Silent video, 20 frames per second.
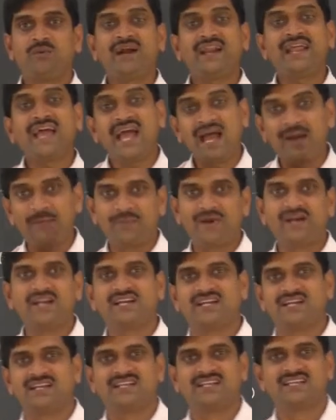What
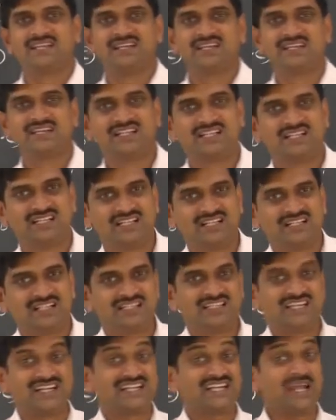happened?
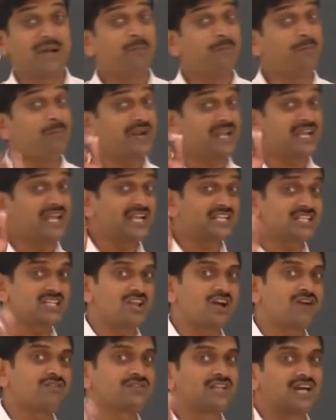The
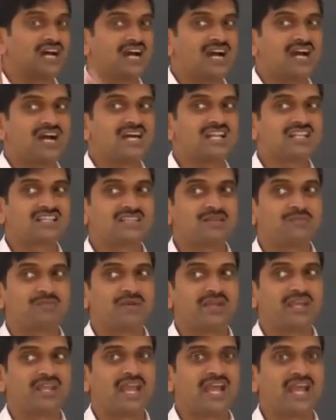temperature of the earth
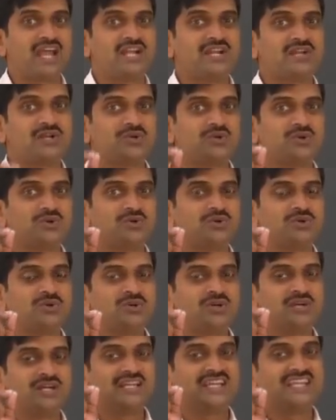began
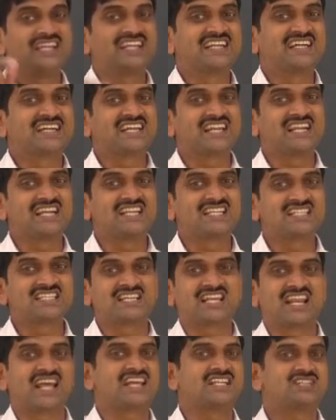to increase
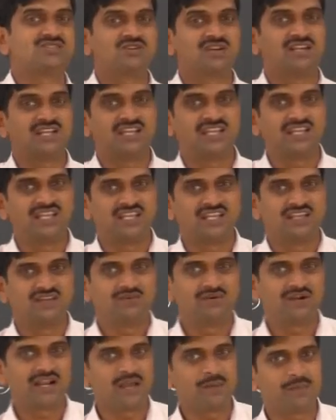gradually.
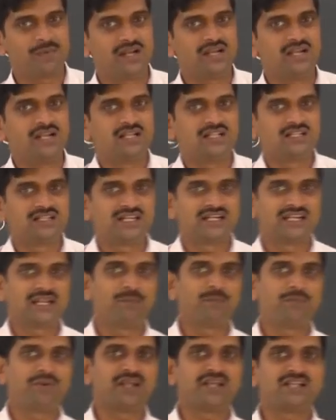What happened? The
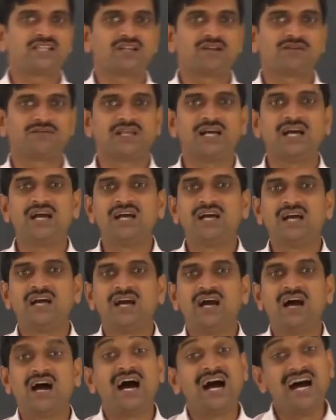temperature of the
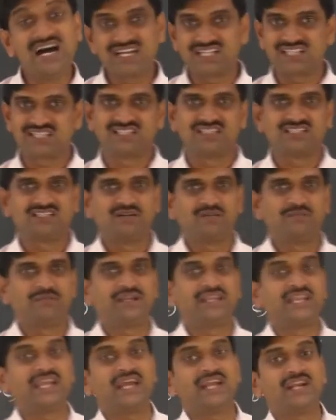earth
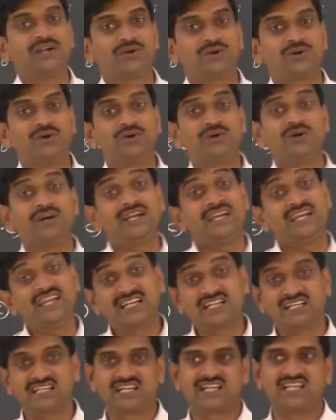began to
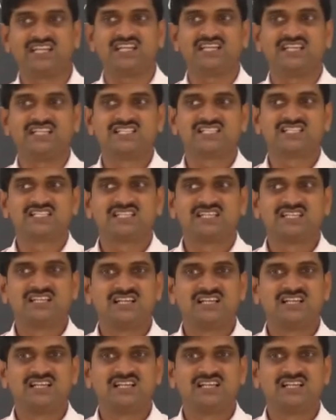increase.